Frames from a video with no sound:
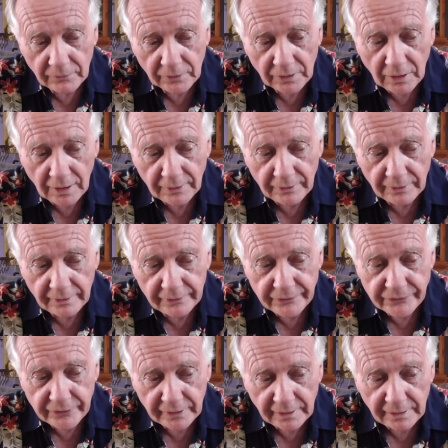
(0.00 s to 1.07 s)
gardener
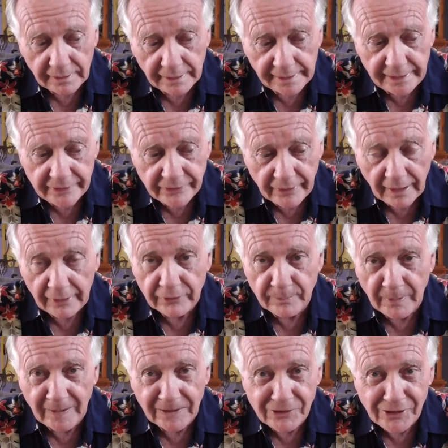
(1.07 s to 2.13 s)
is, he's not a
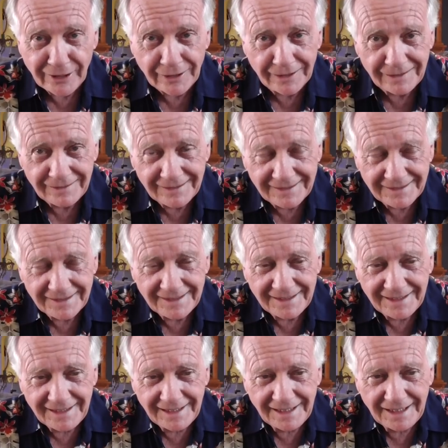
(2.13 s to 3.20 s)
spring chicken.
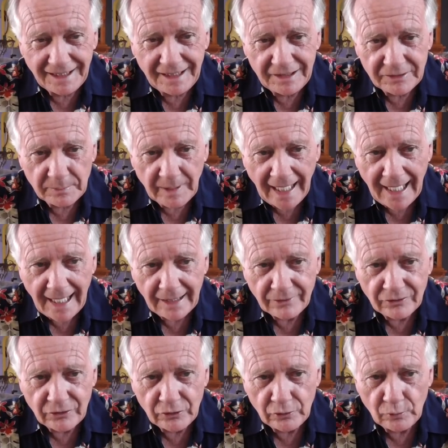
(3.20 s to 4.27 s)
He's
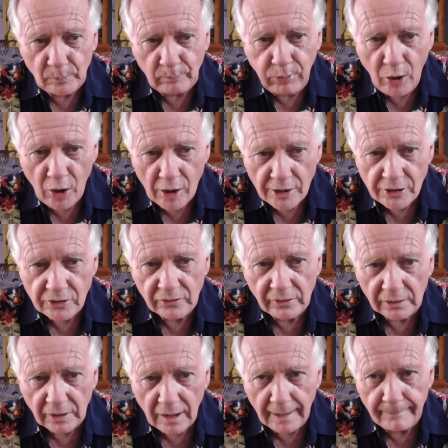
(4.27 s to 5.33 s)
had to push the
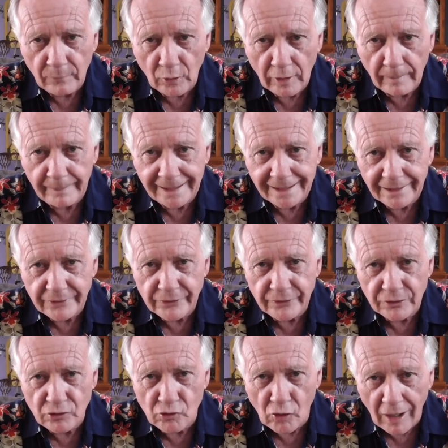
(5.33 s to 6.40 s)
lawnmower because
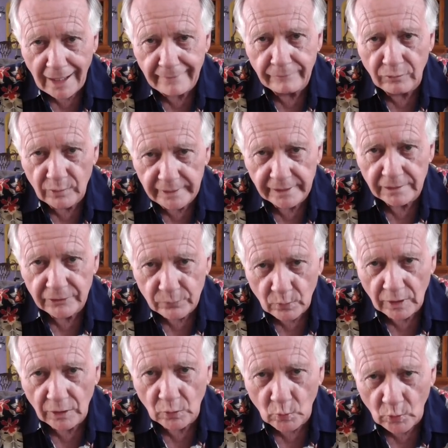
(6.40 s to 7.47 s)
the drive wheels
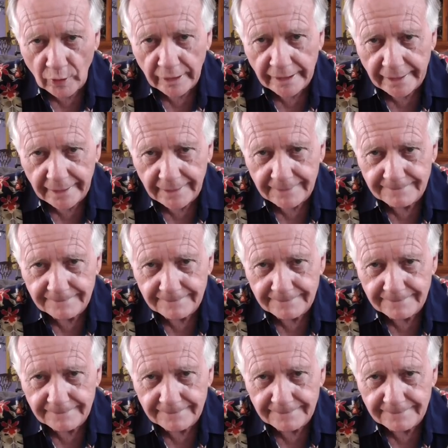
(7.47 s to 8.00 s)
weren't working.